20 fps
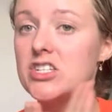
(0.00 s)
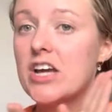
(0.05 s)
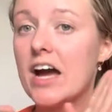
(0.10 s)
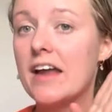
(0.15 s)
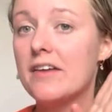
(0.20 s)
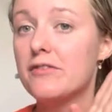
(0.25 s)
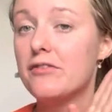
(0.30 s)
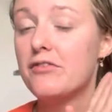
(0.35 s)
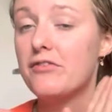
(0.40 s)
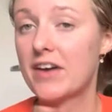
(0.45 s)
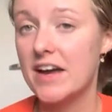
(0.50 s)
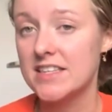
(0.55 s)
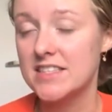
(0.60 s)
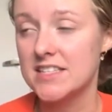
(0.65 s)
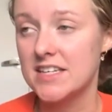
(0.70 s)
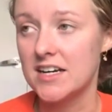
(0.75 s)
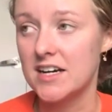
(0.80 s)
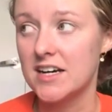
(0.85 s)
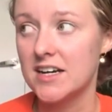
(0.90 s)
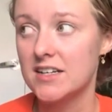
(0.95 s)
and
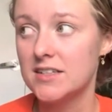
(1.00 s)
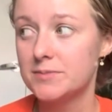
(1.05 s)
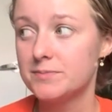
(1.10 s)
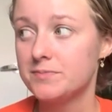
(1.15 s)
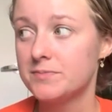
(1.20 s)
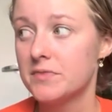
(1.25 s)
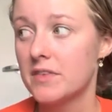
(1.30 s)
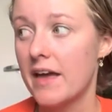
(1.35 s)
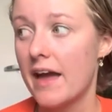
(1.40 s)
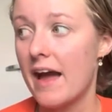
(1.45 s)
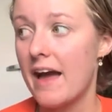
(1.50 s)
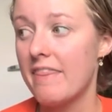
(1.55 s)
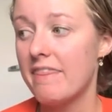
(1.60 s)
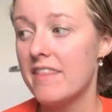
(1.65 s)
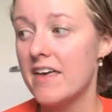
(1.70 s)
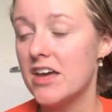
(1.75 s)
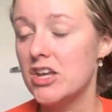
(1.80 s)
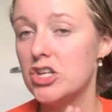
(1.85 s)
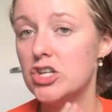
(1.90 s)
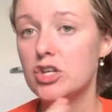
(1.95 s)
feta, and
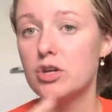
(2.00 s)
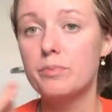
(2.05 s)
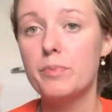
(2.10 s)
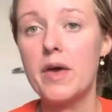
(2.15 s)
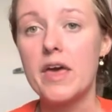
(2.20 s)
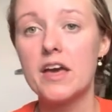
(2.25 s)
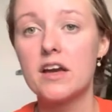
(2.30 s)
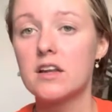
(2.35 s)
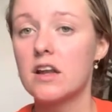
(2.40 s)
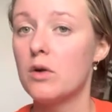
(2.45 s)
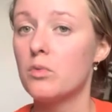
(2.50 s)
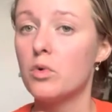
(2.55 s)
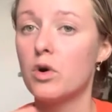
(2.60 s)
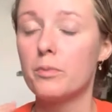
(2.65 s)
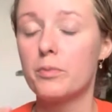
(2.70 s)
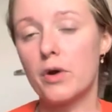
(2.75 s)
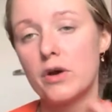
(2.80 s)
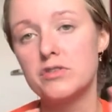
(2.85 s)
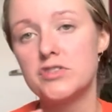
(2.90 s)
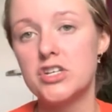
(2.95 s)
then you pick like what
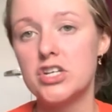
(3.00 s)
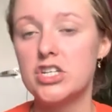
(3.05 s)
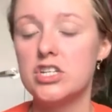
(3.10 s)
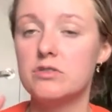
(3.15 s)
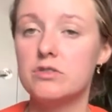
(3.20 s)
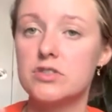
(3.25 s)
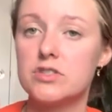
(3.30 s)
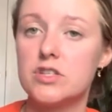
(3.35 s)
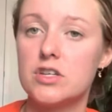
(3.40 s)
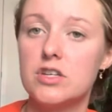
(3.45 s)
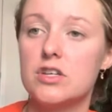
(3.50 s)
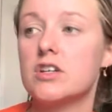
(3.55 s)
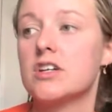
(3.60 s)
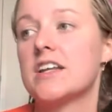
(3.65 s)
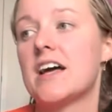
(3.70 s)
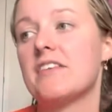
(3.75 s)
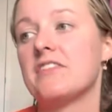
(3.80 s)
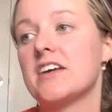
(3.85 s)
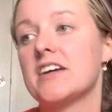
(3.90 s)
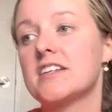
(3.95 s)
protein you want, so you could
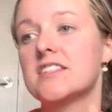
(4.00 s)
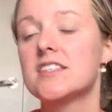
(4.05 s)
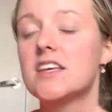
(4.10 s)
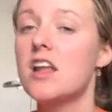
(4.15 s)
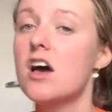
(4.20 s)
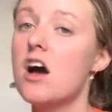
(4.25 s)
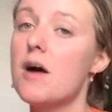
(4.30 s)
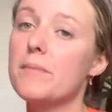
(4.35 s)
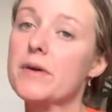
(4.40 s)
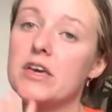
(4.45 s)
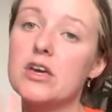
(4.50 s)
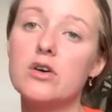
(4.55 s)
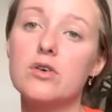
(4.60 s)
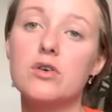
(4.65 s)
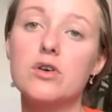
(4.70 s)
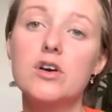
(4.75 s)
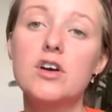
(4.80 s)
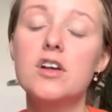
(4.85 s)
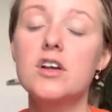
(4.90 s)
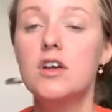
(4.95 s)
have like salami
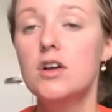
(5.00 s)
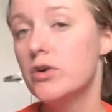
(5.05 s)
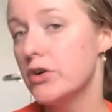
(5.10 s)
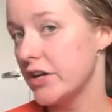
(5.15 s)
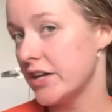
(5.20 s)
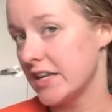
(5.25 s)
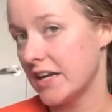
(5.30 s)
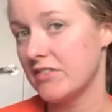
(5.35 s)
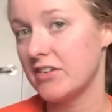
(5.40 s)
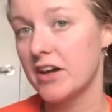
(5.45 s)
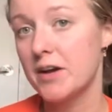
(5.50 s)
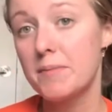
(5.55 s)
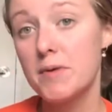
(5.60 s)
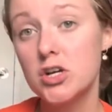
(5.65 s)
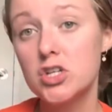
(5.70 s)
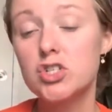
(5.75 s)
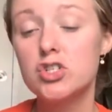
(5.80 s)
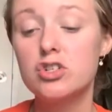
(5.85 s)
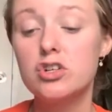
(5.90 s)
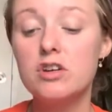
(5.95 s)
or we could have like
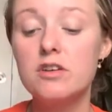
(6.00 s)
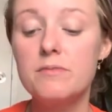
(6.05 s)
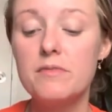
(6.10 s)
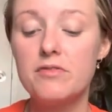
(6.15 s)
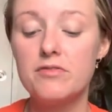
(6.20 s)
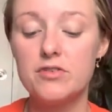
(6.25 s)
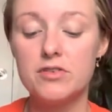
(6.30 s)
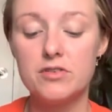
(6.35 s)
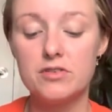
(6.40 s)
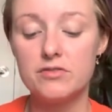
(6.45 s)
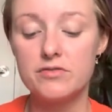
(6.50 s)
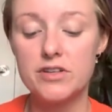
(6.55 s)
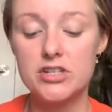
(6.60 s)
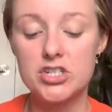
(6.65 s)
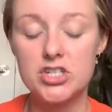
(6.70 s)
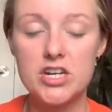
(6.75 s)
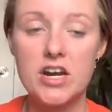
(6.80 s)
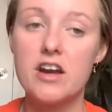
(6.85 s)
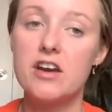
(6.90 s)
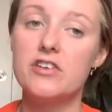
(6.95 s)
mushroom if you're a
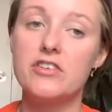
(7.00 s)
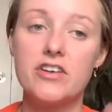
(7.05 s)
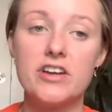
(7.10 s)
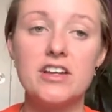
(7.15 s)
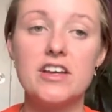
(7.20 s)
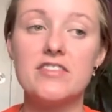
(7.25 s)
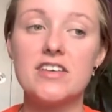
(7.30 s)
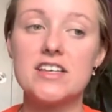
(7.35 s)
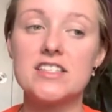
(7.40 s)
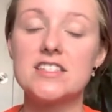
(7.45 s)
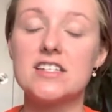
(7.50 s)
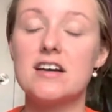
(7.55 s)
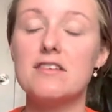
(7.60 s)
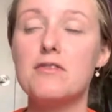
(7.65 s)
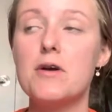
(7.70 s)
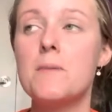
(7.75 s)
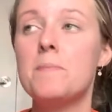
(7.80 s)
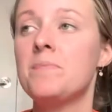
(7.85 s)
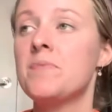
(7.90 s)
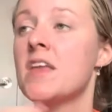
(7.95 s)
vegetarian or any of that stuff.
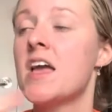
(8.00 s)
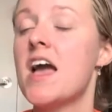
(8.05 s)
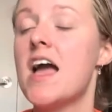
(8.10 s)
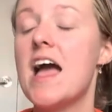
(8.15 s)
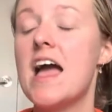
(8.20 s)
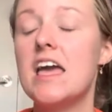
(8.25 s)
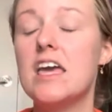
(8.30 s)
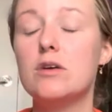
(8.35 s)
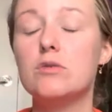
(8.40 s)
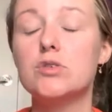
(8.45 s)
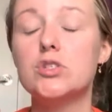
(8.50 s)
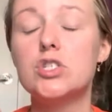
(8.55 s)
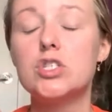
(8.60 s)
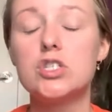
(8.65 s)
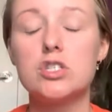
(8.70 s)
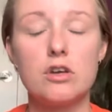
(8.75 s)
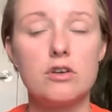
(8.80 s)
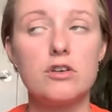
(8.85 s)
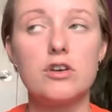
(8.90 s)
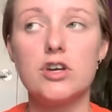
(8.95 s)
It was
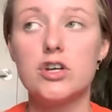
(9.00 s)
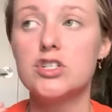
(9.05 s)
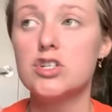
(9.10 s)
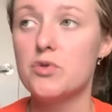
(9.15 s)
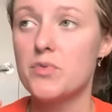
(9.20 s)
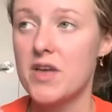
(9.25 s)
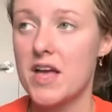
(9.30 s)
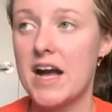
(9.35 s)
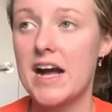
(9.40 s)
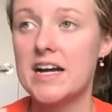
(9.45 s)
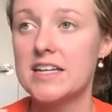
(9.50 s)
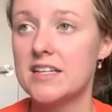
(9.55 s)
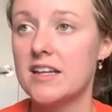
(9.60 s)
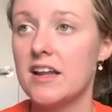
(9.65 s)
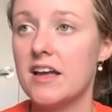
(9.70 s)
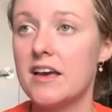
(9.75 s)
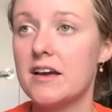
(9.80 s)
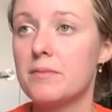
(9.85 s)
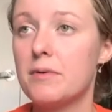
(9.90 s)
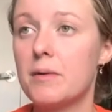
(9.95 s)
so good. We had it
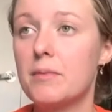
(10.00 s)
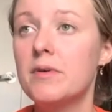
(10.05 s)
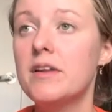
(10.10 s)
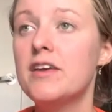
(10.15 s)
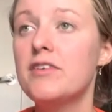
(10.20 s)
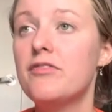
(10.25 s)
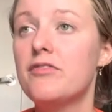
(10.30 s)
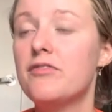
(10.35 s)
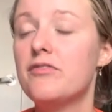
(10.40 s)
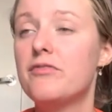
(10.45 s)
like probably